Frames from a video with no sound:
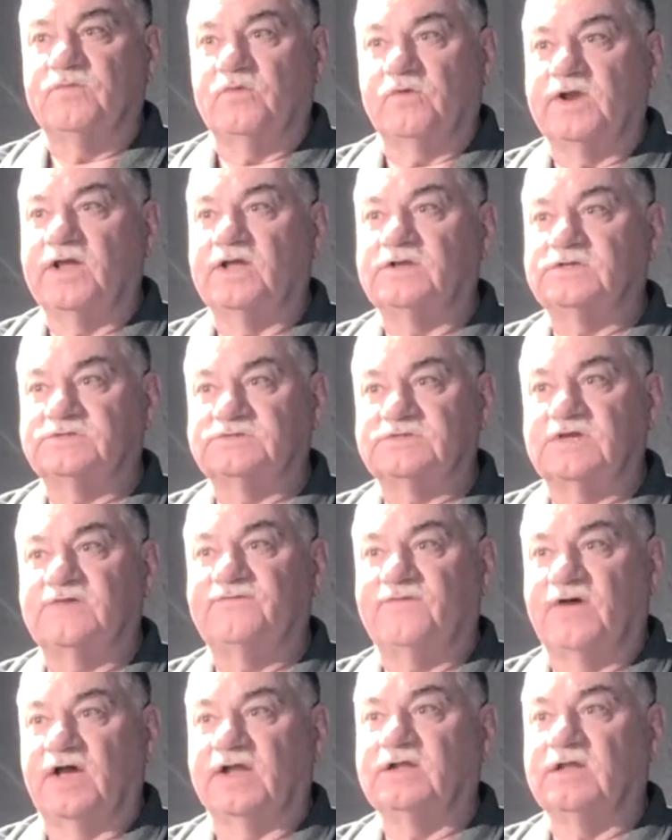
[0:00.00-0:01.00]
Port Angeles, I
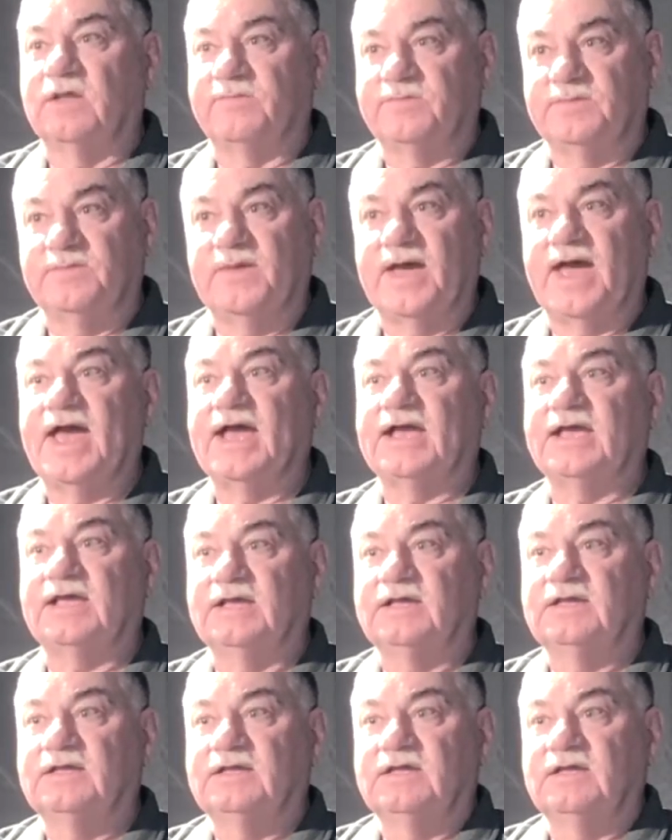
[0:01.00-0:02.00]
find coming back
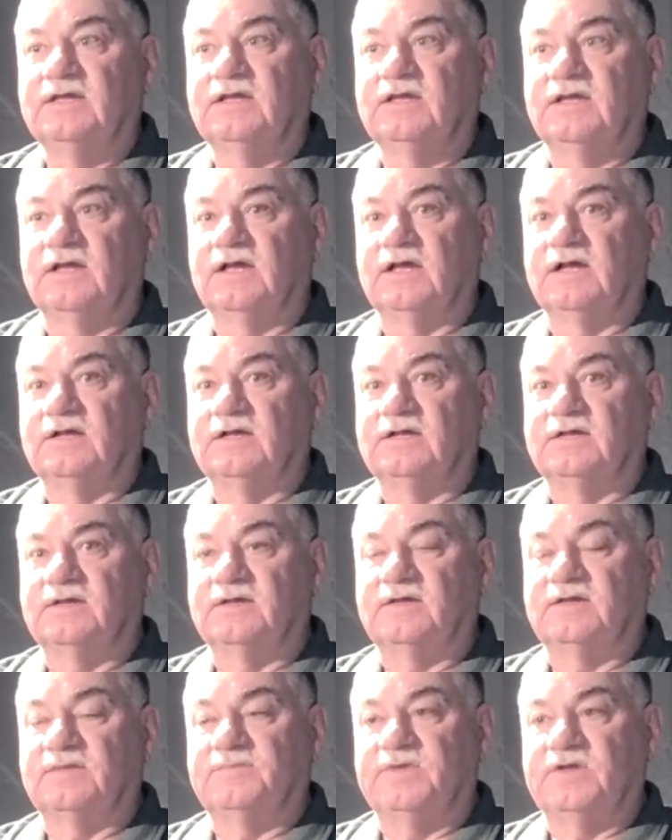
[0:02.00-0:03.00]

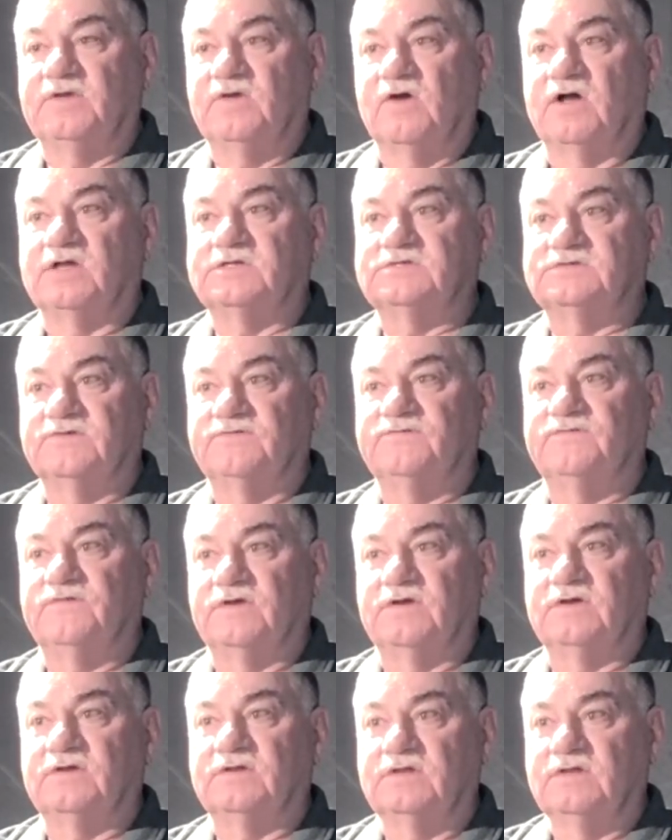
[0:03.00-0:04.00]
because of
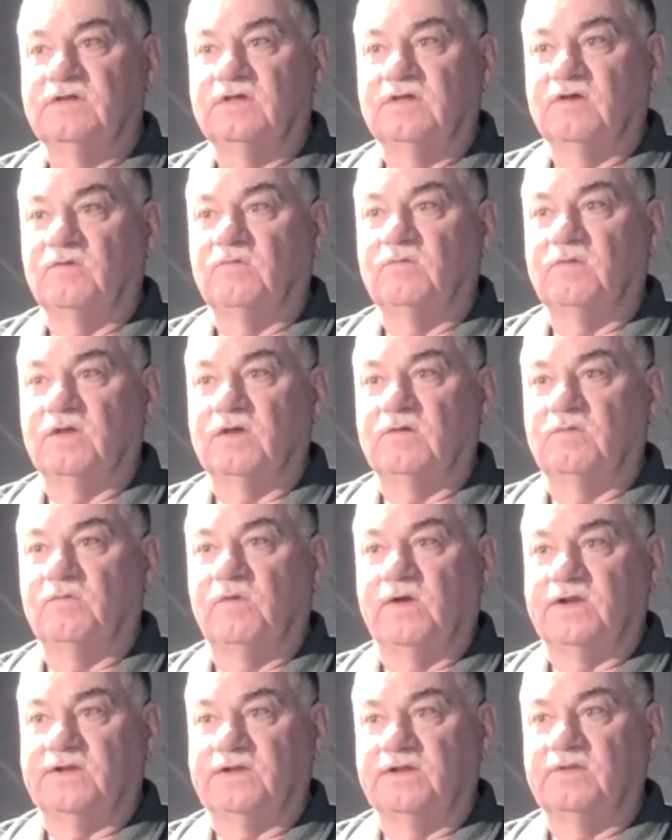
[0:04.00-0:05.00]

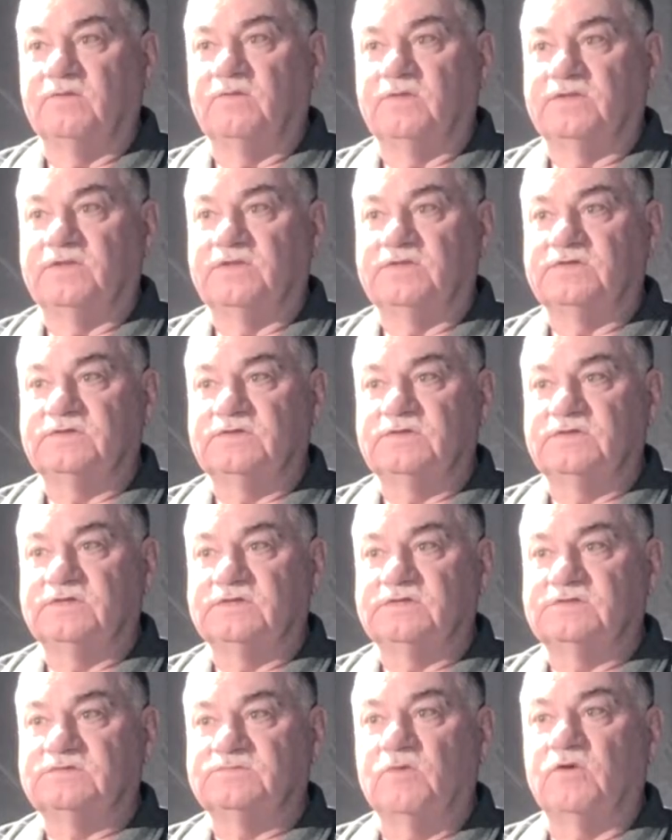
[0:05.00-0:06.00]
what
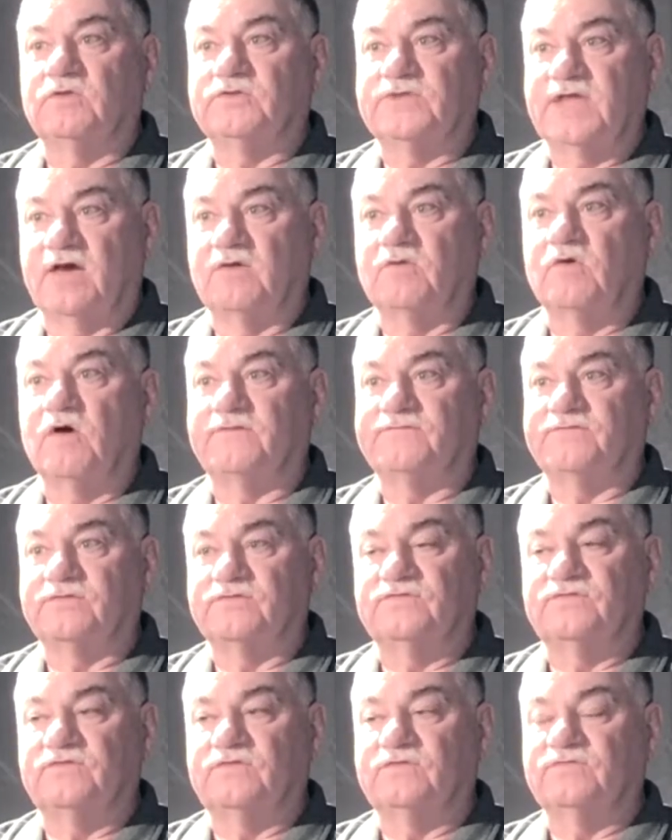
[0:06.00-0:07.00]
the small town
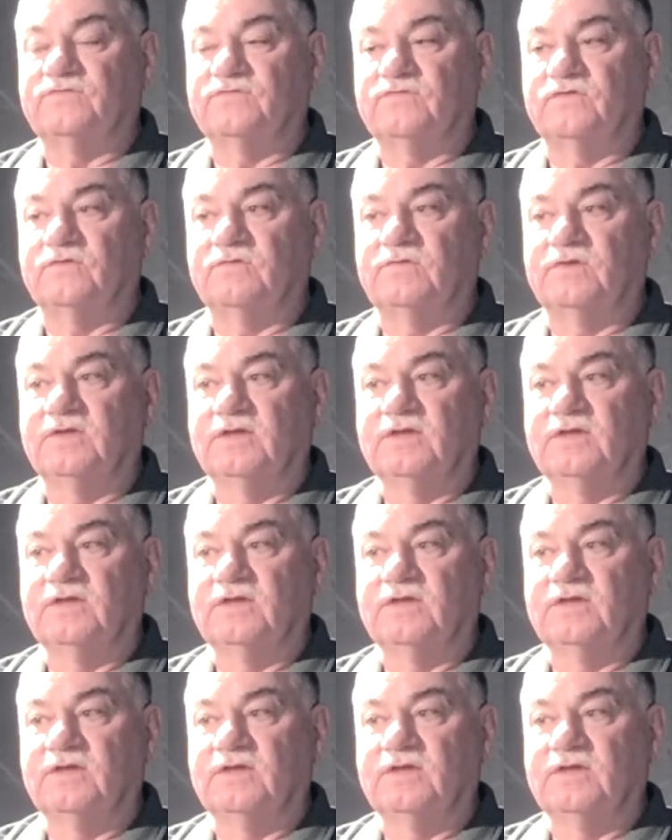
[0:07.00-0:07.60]
offers. And so,